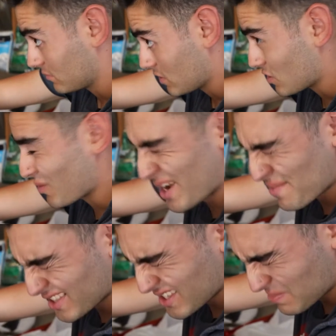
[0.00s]
So when I
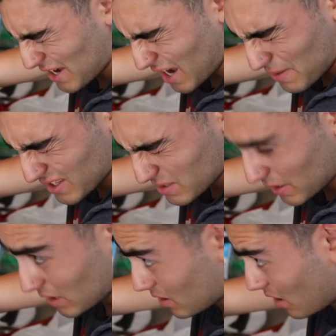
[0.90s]
bought this
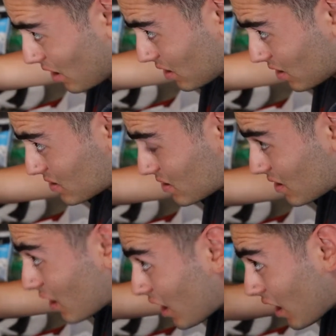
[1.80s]
bike in August.
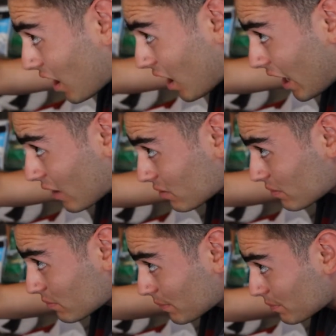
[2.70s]
I don't even
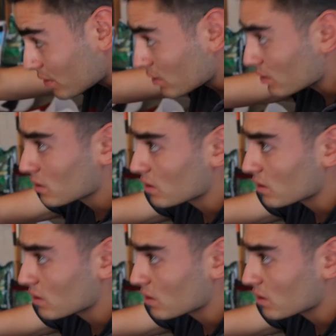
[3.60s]
remember,